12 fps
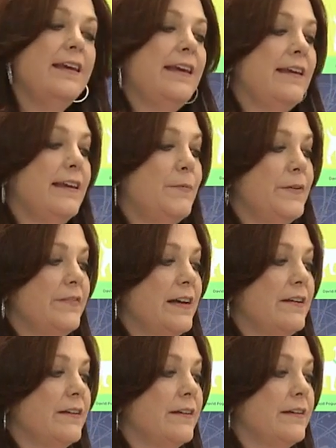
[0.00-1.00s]
and, and we've
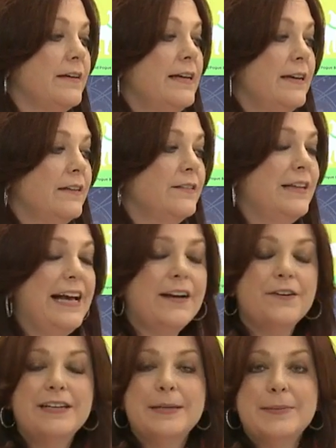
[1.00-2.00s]
got a, a, little
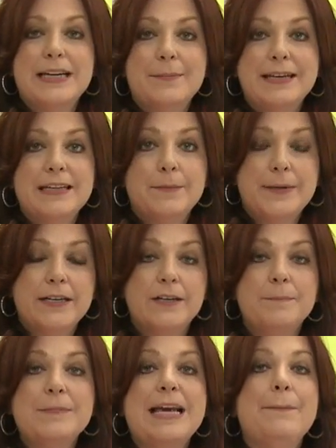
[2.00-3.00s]
acronym that I made up
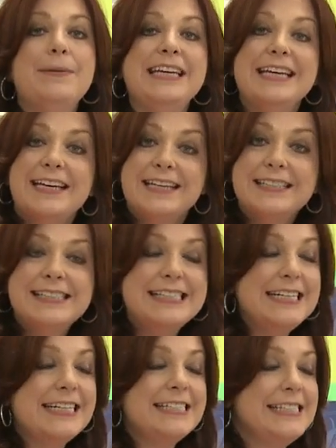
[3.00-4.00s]
here,
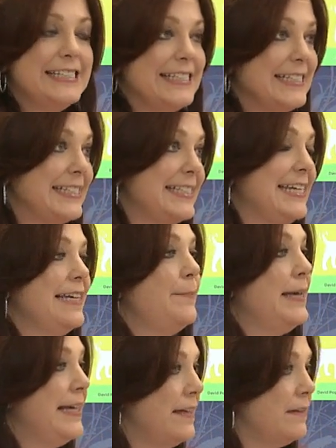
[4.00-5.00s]

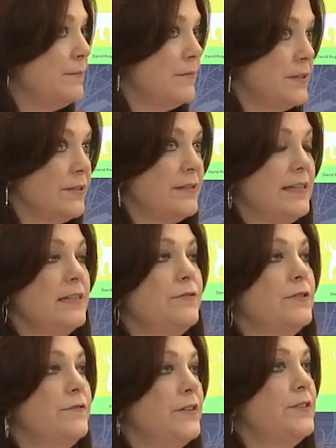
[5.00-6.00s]
PSCS6MM, so it stands
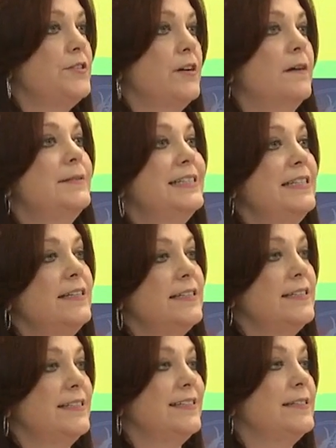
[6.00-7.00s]
for Photoshop
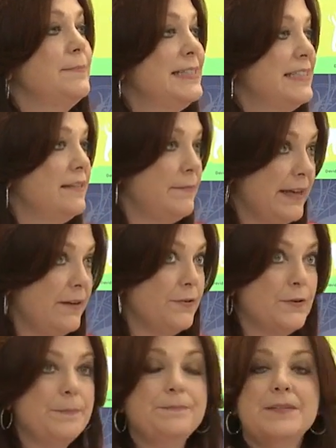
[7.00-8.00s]
CS6 Missing
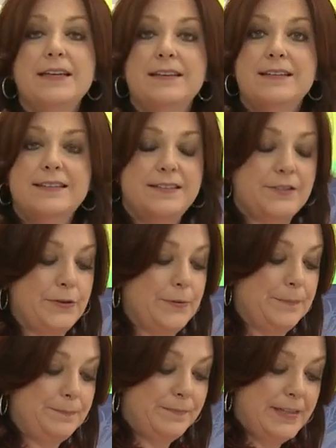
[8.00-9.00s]
Manual.
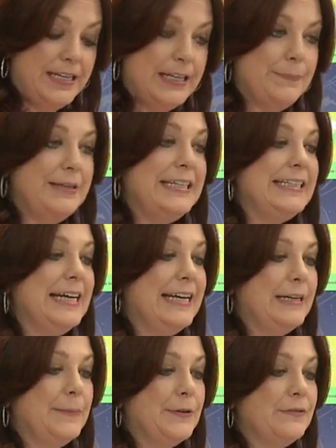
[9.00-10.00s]
So you can pick
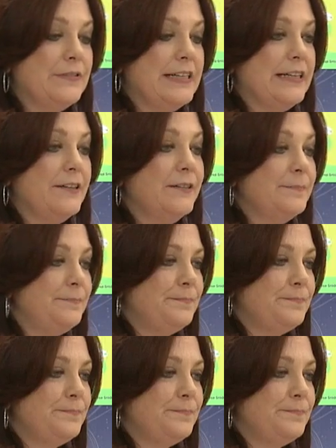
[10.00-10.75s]
that up over there.